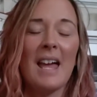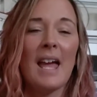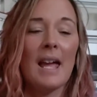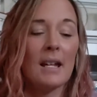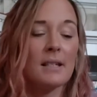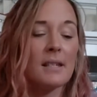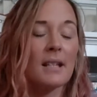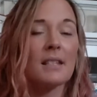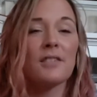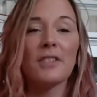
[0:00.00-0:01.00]
And it's
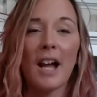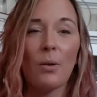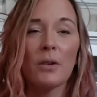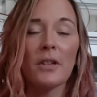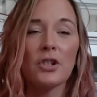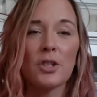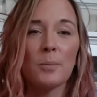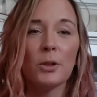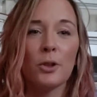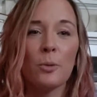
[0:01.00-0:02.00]
like this flower that just
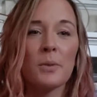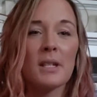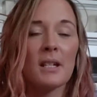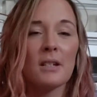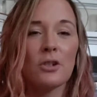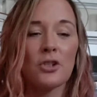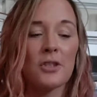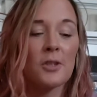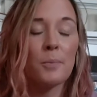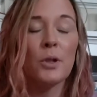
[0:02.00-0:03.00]
blooms into just
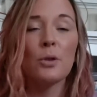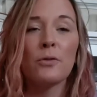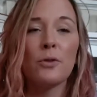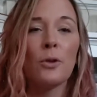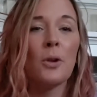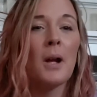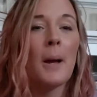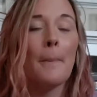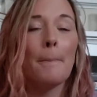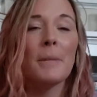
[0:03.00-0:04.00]
this beautiful,
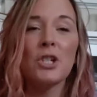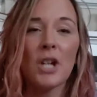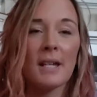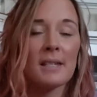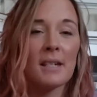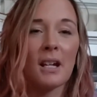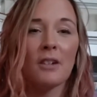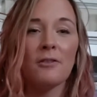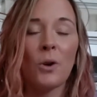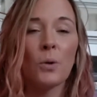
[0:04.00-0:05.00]
majestic
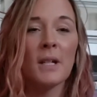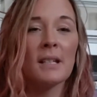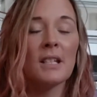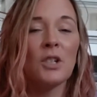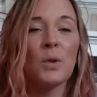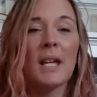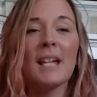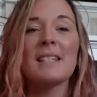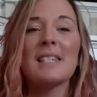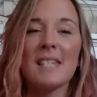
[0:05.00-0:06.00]
unfolding that you
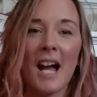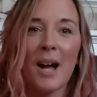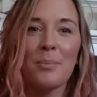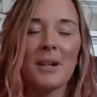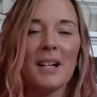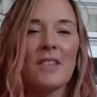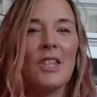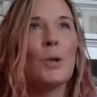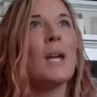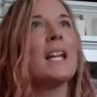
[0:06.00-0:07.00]
can't stop, that
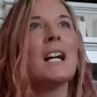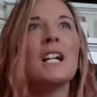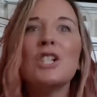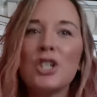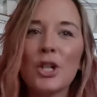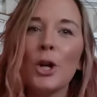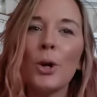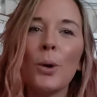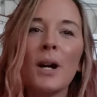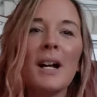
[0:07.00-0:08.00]
you can't
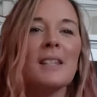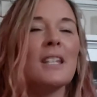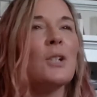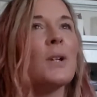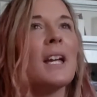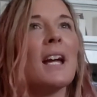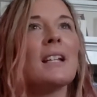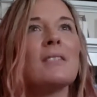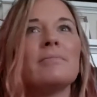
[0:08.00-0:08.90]
undo, that you can't,